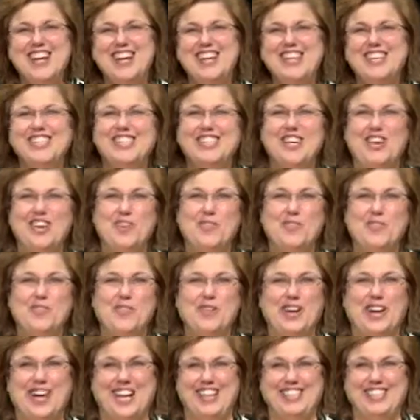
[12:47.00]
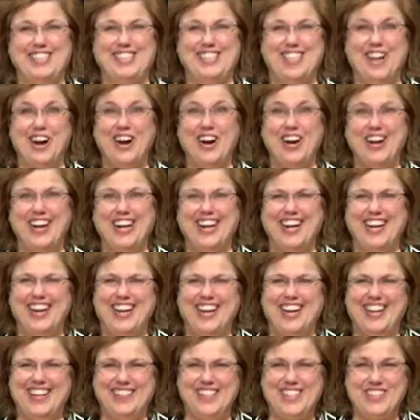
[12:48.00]
So when I started
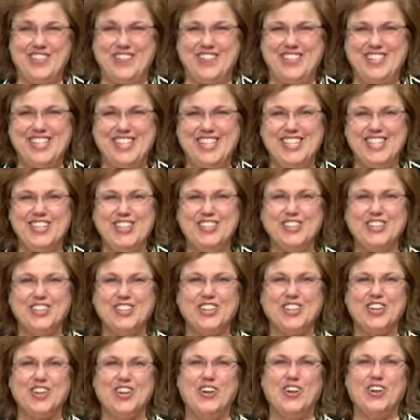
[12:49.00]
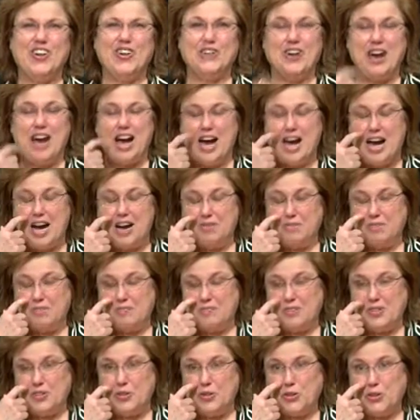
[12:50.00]
15 years ago,
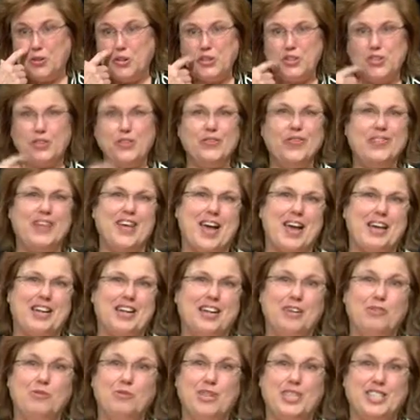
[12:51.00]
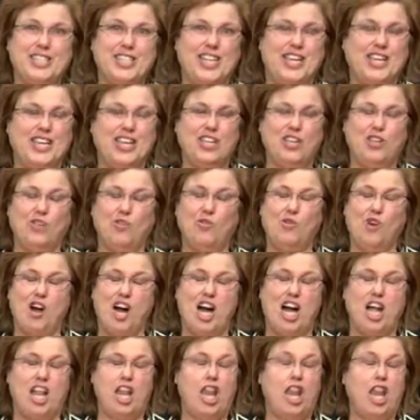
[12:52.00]
you couldn't do that. It would take you
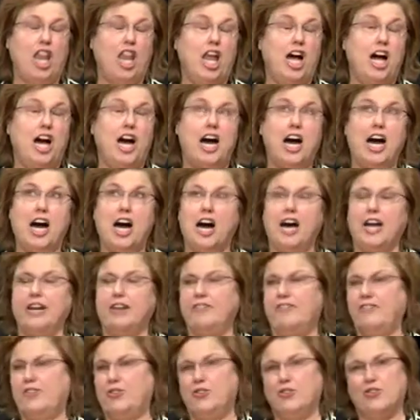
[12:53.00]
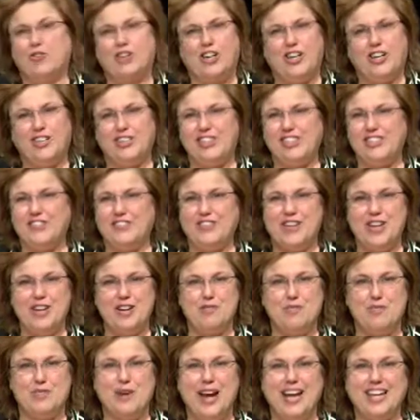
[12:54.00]
a lot of phone calls to find
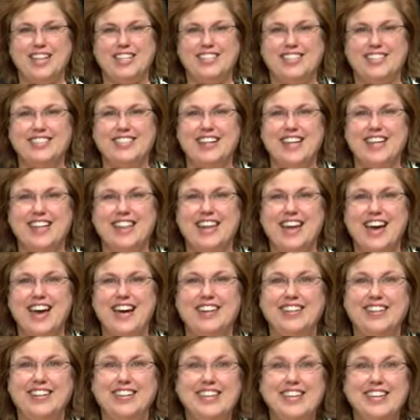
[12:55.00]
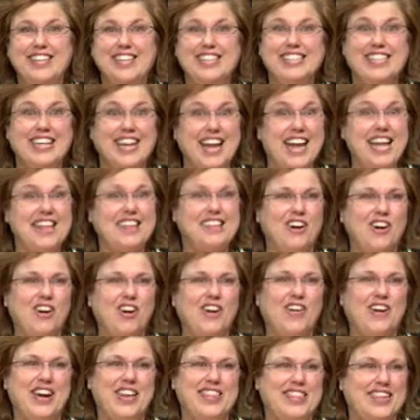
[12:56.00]
a practice like that. Today,
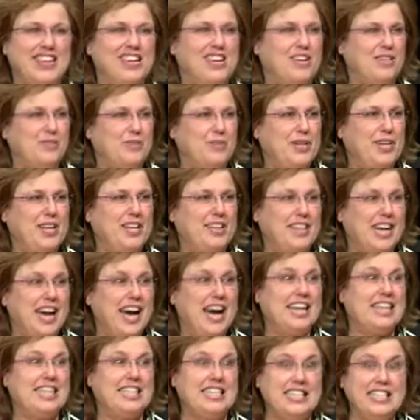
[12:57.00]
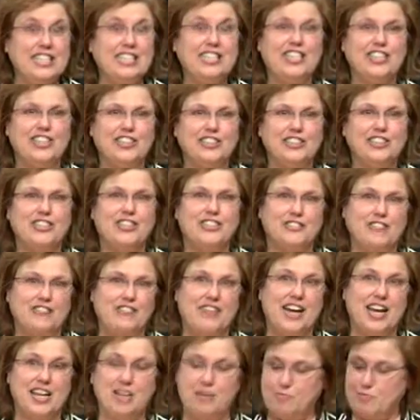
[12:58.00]
though, I think it'd be a lot easier to
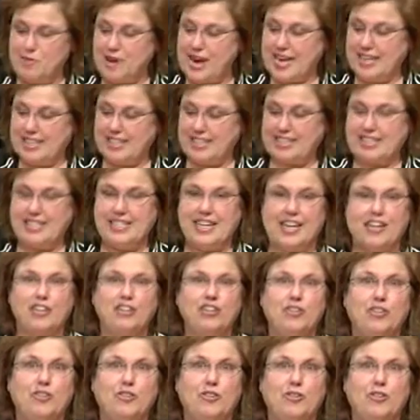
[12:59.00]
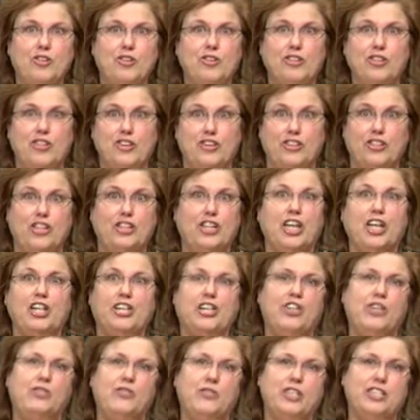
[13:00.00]
find a practice that could get
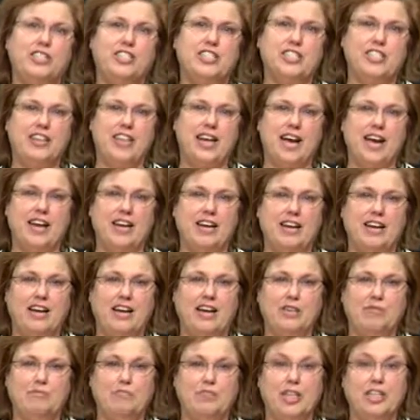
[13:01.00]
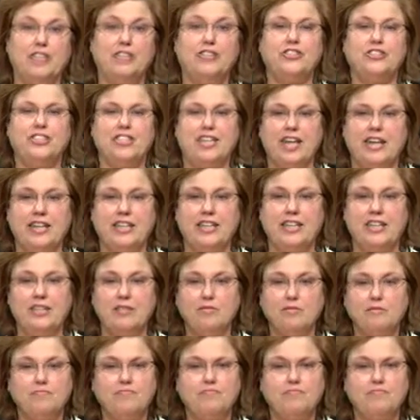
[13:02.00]
you into that understanding.